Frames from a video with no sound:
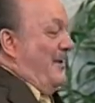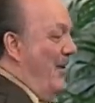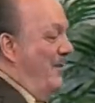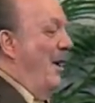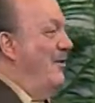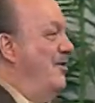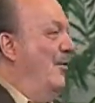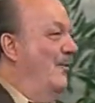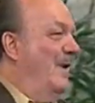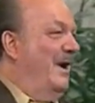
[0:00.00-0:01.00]
You know,
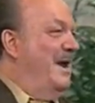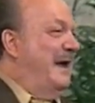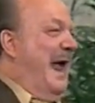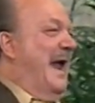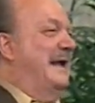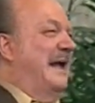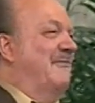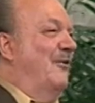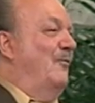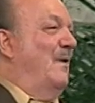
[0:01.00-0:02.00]
you really can't
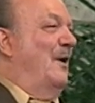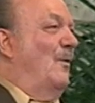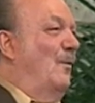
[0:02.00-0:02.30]
give a real